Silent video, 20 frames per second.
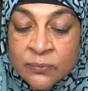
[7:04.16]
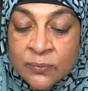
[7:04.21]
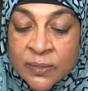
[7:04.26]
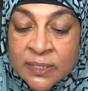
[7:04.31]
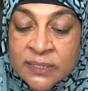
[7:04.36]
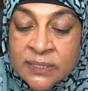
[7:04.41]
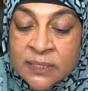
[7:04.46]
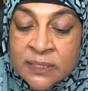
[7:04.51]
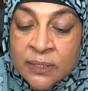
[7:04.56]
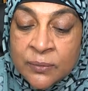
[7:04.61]

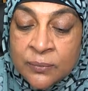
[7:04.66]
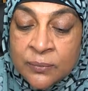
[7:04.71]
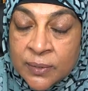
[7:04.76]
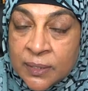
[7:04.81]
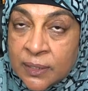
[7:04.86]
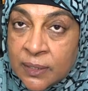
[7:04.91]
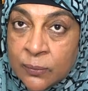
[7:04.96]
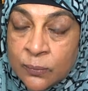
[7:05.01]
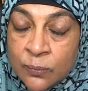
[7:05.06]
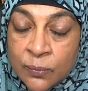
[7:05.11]
ones that are
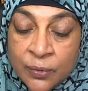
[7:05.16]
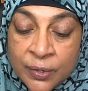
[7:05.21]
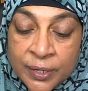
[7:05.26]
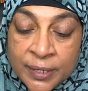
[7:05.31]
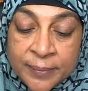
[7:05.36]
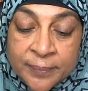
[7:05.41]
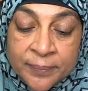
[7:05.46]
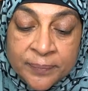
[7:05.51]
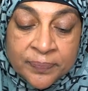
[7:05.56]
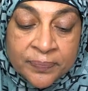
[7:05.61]
really
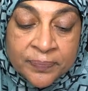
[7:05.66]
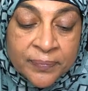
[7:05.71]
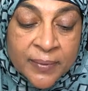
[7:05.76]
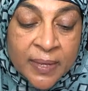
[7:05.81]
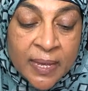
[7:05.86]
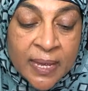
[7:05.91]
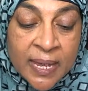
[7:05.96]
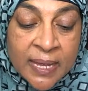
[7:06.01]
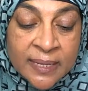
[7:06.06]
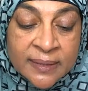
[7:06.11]
worn.
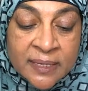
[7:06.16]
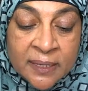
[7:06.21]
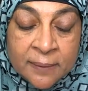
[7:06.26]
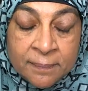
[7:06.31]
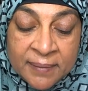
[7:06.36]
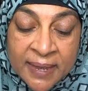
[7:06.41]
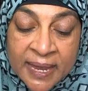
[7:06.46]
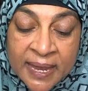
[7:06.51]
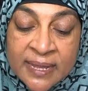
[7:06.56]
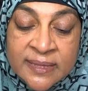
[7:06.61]
They'll
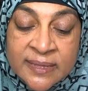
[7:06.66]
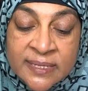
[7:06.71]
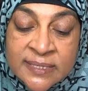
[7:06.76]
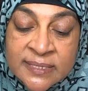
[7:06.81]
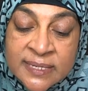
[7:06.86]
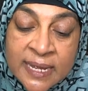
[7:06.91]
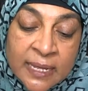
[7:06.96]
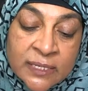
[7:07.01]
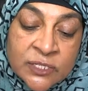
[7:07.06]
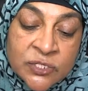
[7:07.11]
bathe the
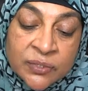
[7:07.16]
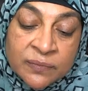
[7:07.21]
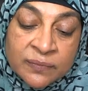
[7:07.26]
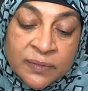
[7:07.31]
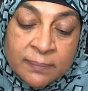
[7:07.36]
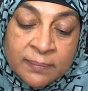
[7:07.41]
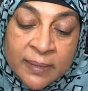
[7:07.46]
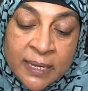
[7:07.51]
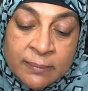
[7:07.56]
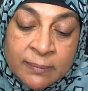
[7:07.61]
statue of
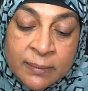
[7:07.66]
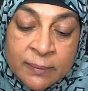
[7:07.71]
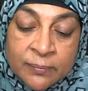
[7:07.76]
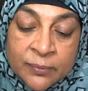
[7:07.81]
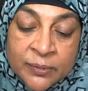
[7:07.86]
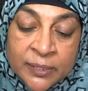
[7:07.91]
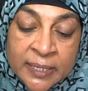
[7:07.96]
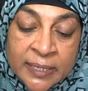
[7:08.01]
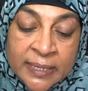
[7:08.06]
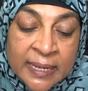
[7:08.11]
the baby
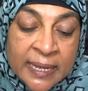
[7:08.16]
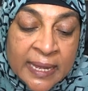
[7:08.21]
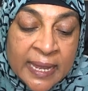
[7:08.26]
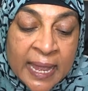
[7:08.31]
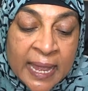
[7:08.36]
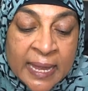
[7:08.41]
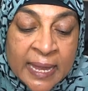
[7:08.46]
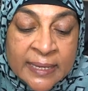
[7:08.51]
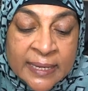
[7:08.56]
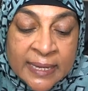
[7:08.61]
Buddha
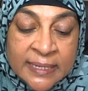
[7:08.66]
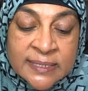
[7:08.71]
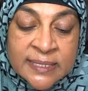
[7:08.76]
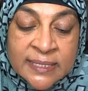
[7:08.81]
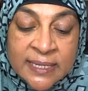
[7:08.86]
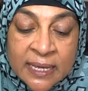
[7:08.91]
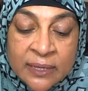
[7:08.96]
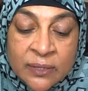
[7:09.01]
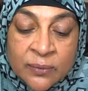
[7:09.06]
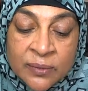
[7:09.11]
and get
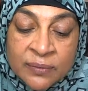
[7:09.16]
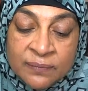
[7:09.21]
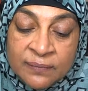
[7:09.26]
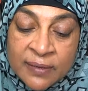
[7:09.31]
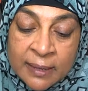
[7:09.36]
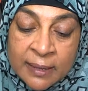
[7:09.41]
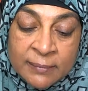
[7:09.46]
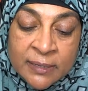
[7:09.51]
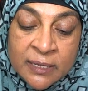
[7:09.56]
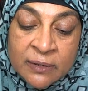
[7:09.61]
together with
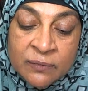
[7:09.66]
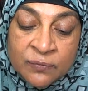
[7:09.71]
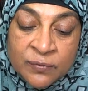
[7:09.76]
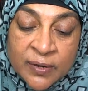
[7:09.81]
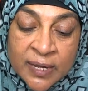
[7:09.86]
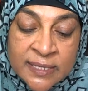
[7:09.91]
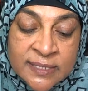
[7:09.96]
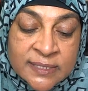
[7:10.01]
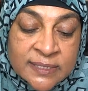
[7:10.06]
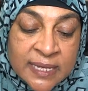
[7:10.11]
family and
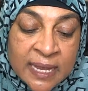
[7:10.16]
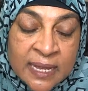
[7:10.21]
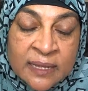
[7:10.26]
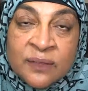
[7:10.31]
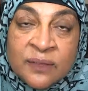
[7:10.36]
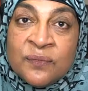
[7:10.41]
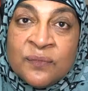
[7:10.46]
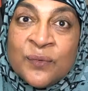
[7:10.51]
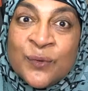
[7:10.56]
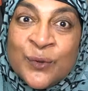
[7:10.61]
friends, and
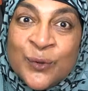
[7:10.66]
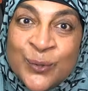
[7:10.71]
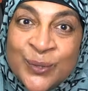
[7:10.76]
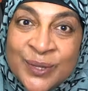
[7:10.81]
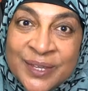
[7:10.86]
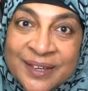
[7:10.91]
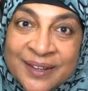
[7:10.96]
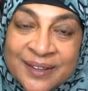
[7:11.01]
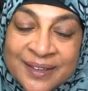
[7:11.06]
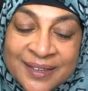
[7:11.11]
the food
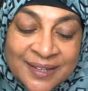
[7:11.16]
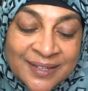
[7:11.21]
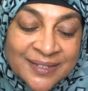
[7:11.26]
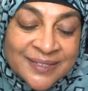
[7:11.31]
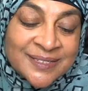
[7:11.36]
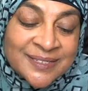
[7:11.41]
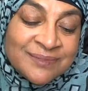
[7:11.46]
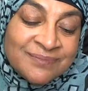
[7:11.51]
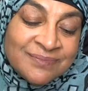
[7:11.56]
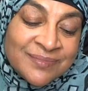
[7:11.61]
they'll
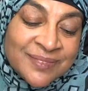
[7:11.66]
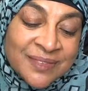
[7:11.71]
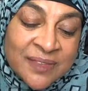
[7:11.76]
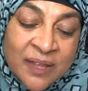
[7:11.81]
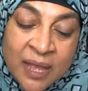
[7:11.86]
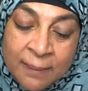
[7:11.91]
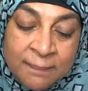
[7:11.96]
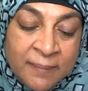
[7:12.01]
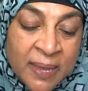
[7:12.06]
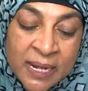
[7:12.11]
eat.
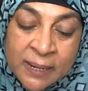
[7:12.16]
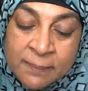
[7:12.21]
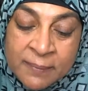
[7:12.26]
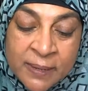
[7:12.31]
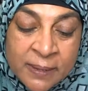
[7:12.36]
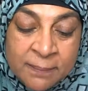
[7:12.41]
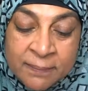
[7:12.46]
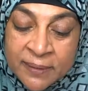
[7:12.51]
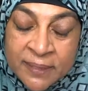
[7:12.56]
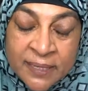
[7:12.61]
Not many
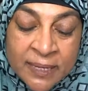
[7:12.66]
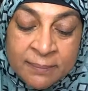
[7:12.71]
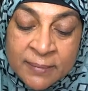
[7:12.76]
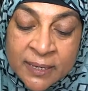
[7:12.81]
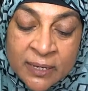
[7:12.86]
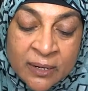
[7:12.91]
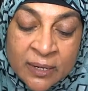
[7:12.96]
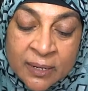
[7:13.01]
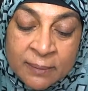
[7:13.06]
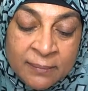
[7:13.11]
people come
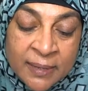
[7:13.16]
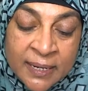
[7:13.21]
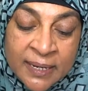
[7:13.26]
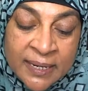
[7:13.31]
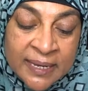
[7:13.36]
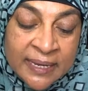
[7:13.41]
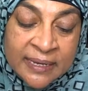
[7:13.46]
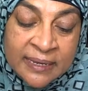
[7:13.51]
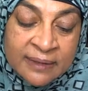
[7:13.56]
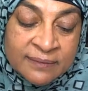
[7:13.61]
in on a
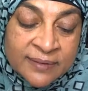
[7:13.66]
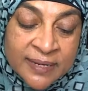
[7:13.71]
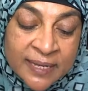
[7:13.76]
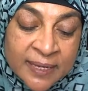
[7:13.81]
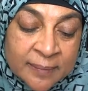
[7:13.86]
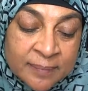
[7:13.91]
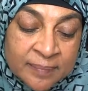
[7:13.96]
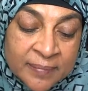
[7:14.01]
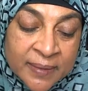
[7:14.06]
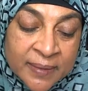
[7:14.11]
Monday evening.